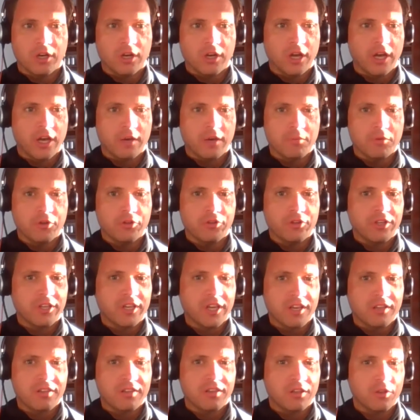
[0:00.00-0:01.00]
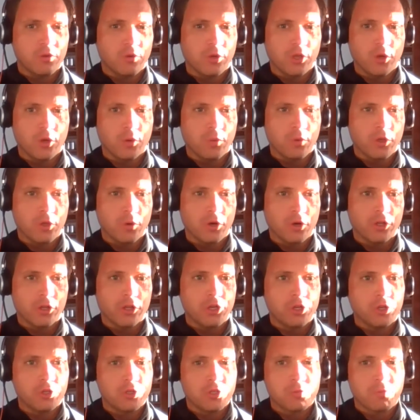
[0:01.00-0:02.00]
Under Keith Hill, were you all
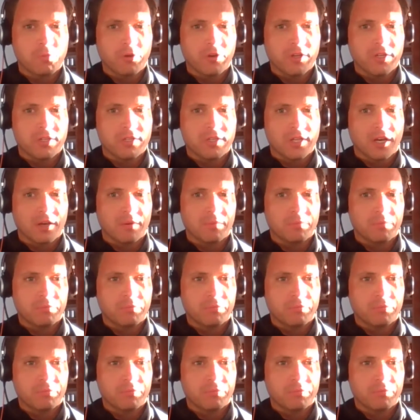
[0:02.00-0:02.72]
in good spirits that